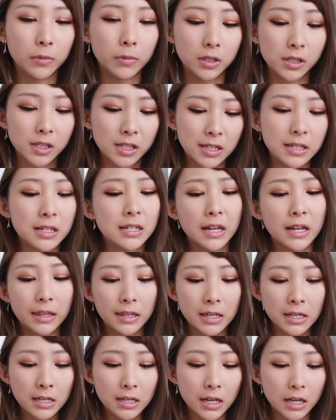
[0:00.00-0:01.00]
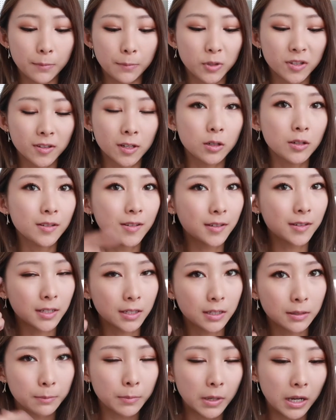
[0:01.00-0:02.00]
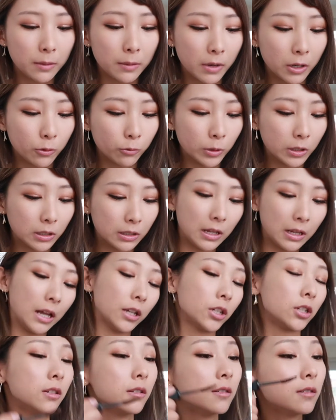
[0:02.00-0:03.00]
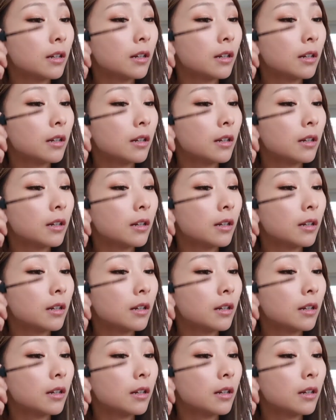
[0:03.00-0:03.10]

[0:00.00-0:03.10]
Milk Tea I think, and I'm just gonna use it to combine my real lashes.